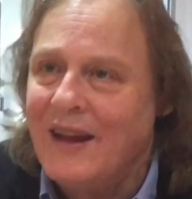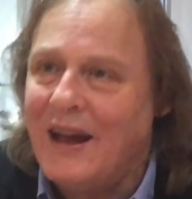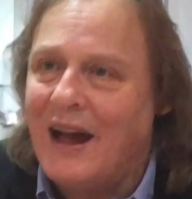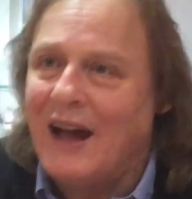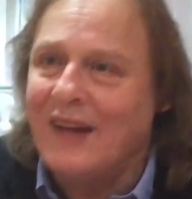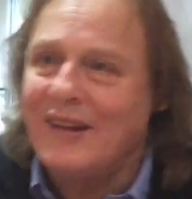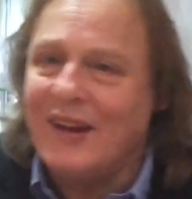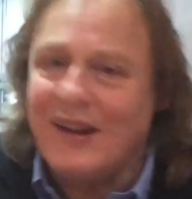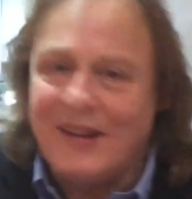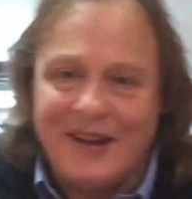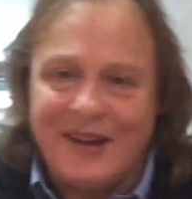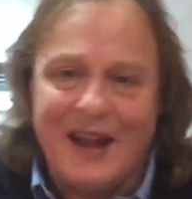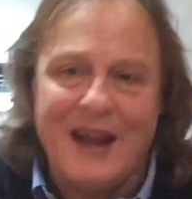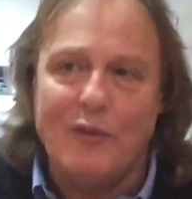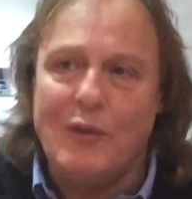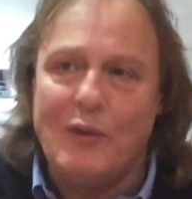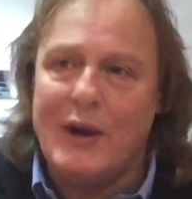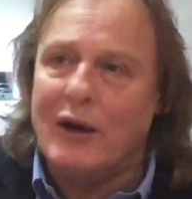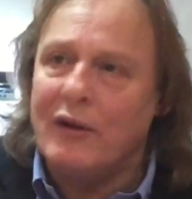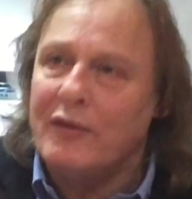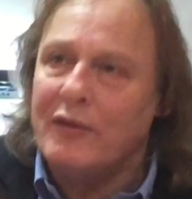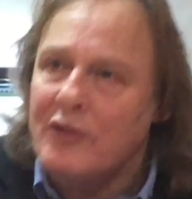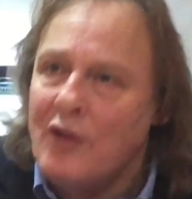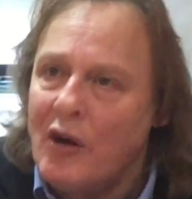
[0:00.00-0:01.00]
As I say, we
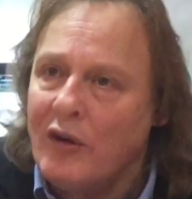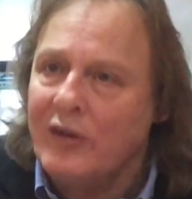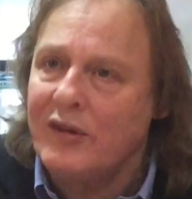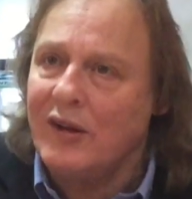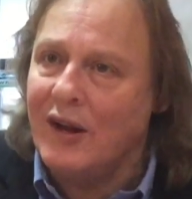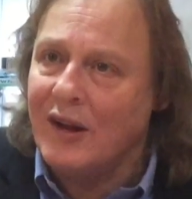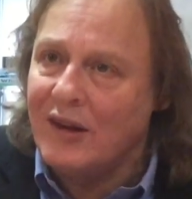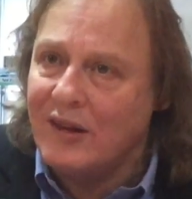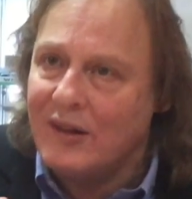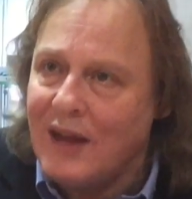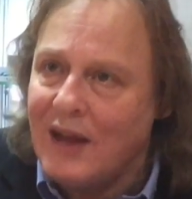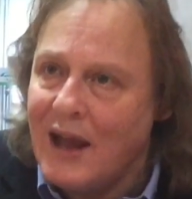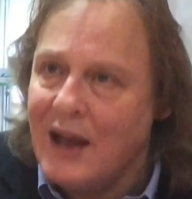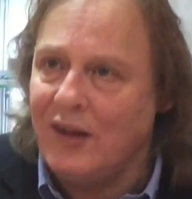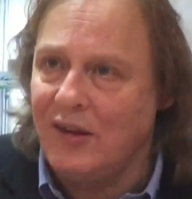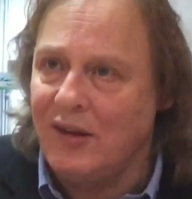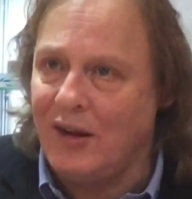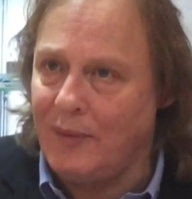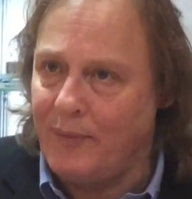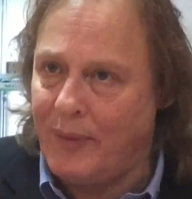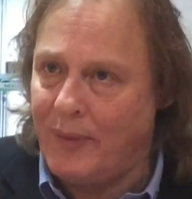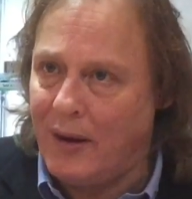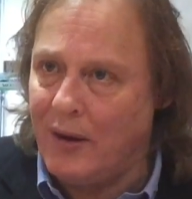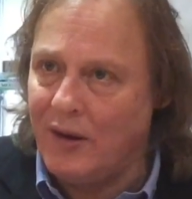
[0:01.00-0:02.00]
are not a
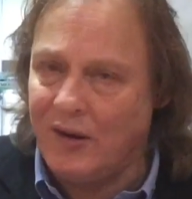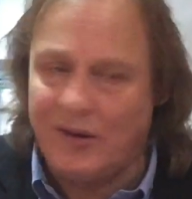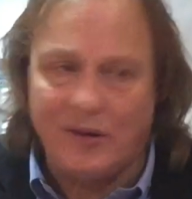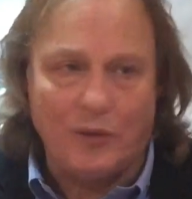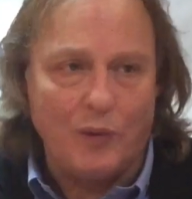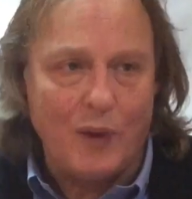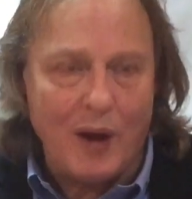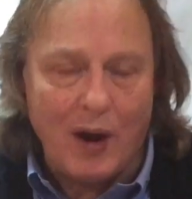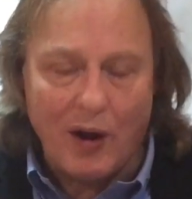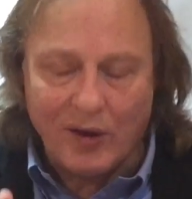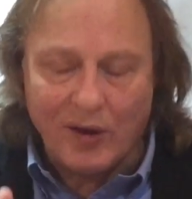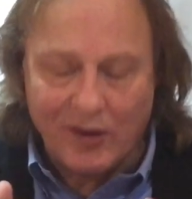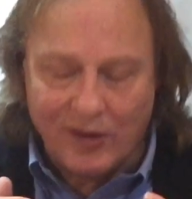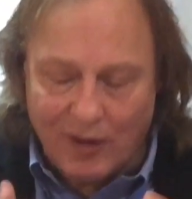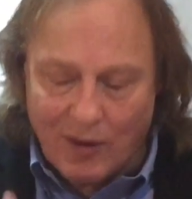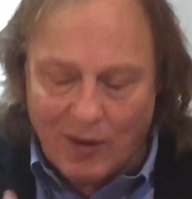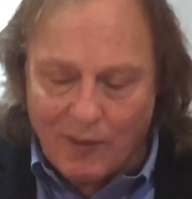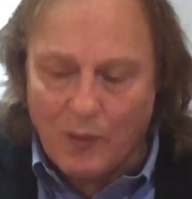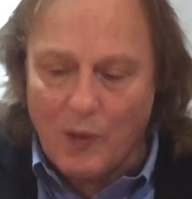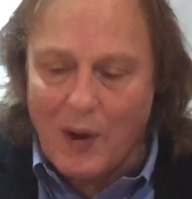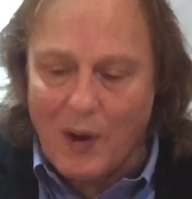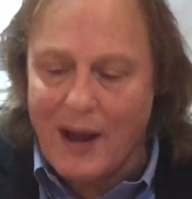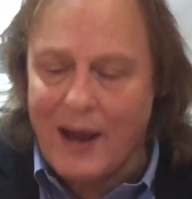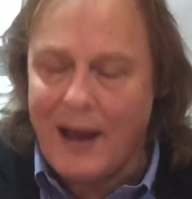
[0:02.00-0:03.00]
staging post. We are
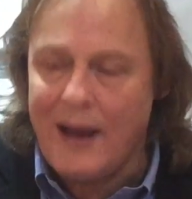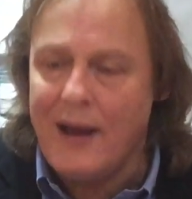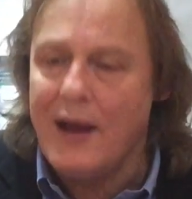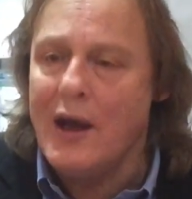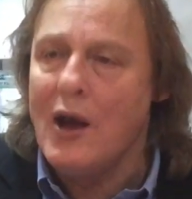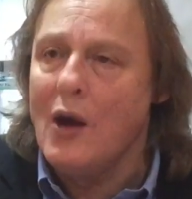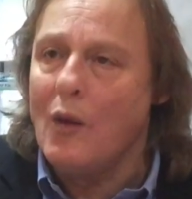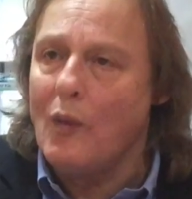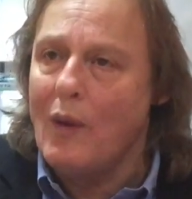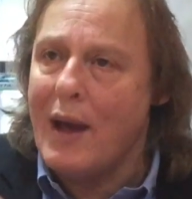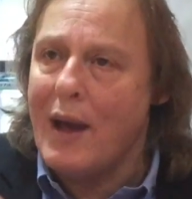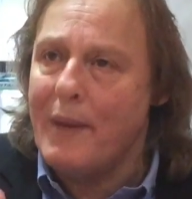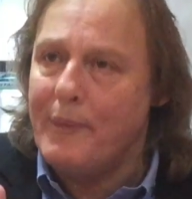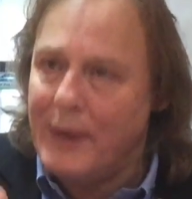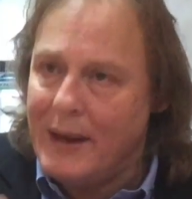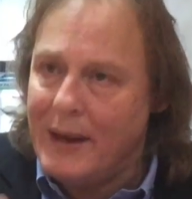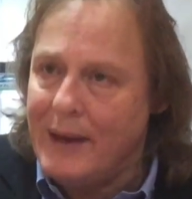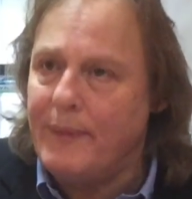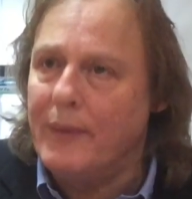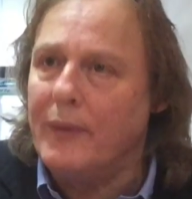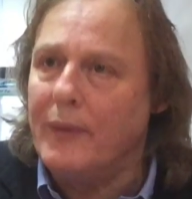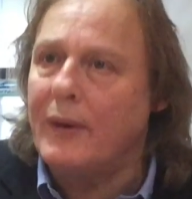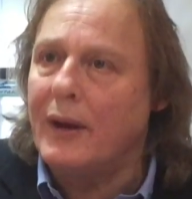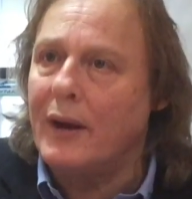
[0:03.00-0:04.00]
somewhere where
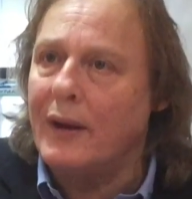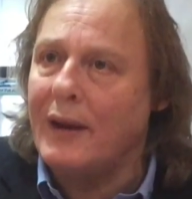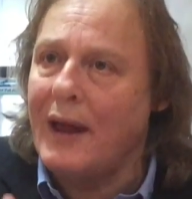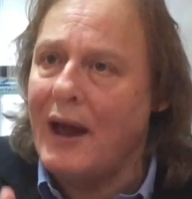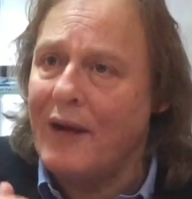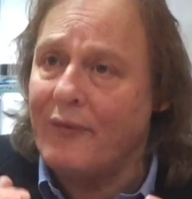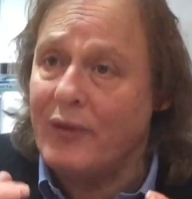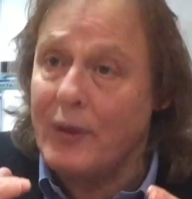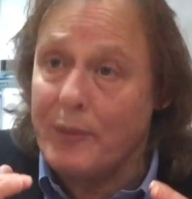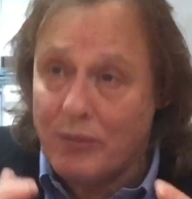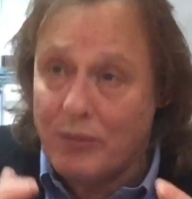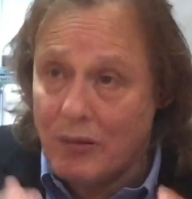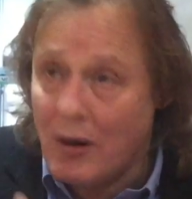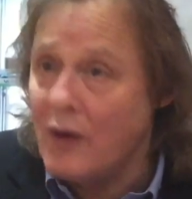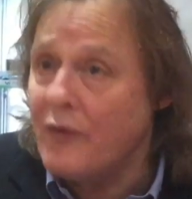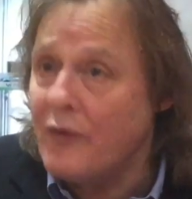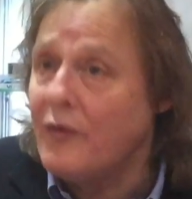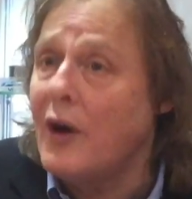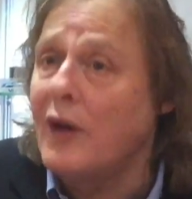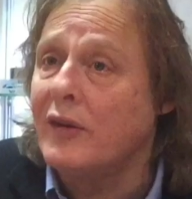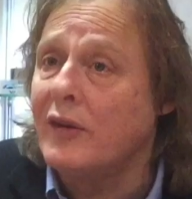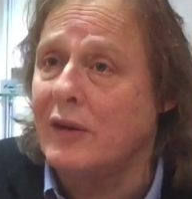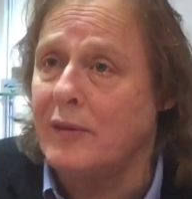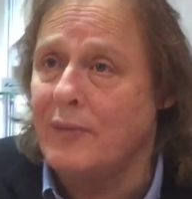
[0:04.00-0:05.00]
people can have the
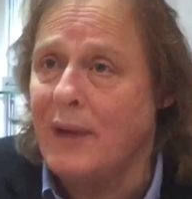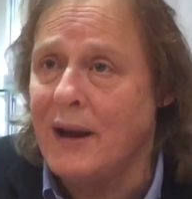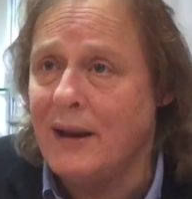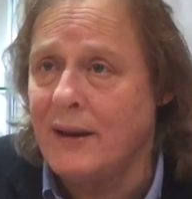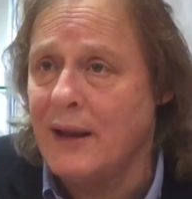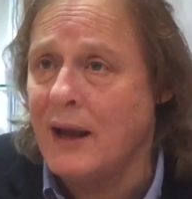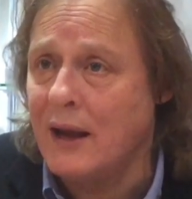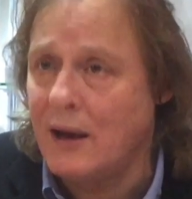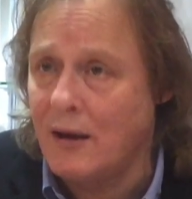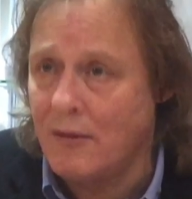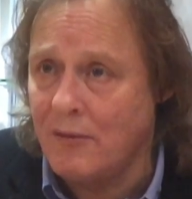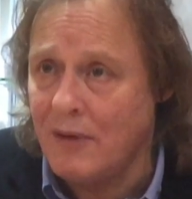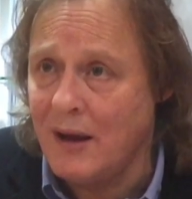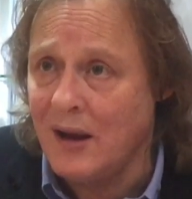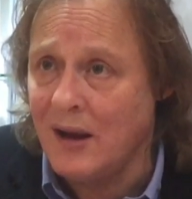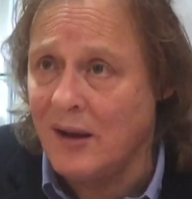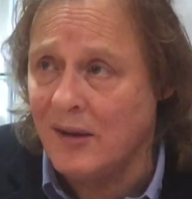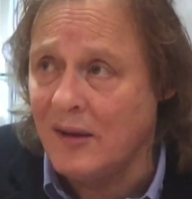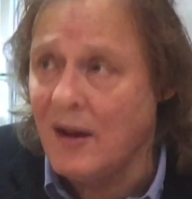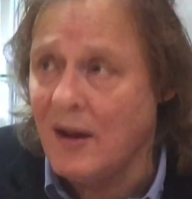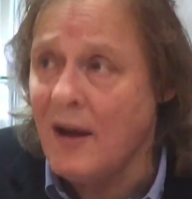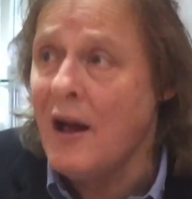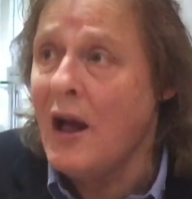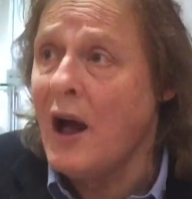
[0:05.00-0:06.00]
profile to make their careers.